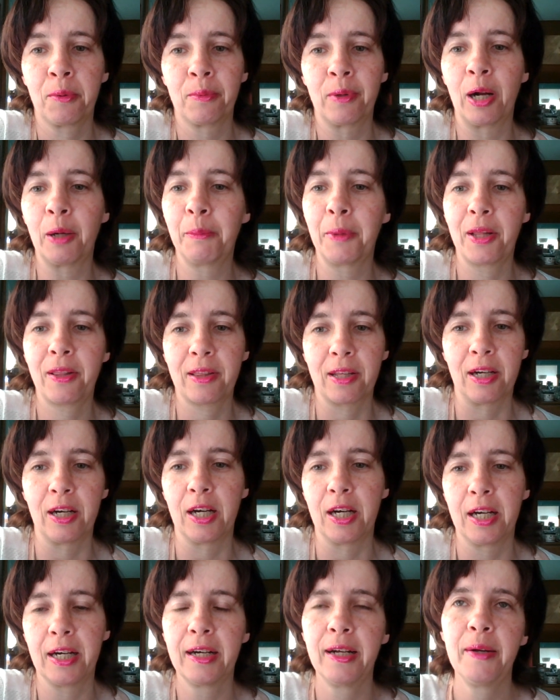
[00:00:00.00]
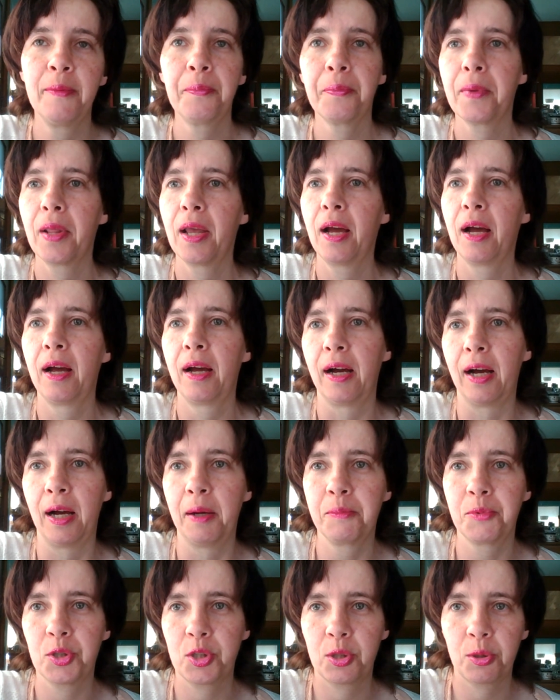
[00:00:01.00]
Realmathon,
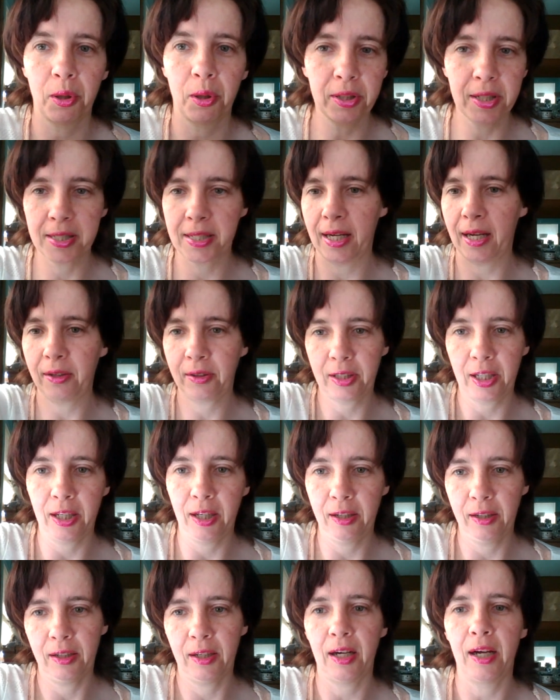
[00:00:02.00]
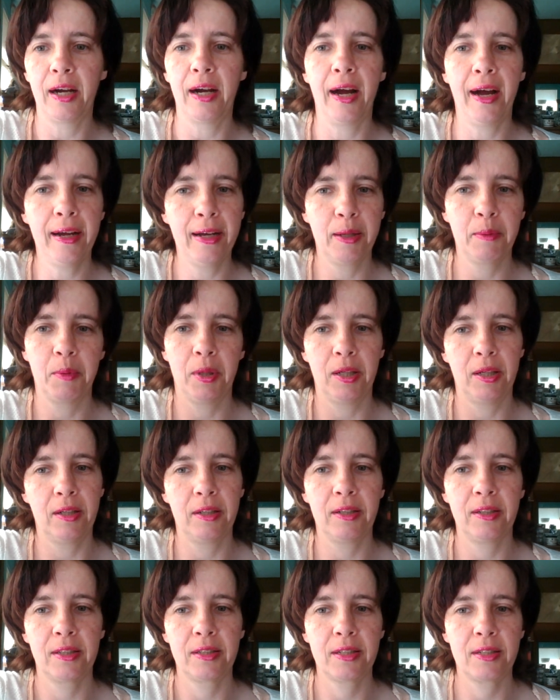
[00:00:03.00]
just throwing this out there, I am
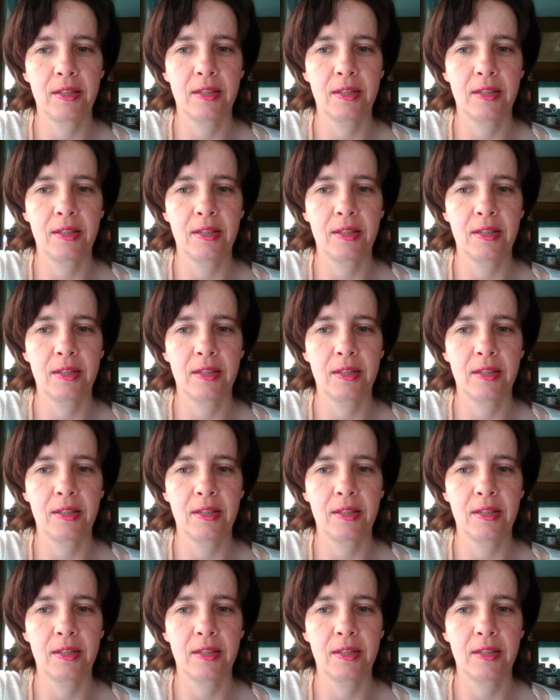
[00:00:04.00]
on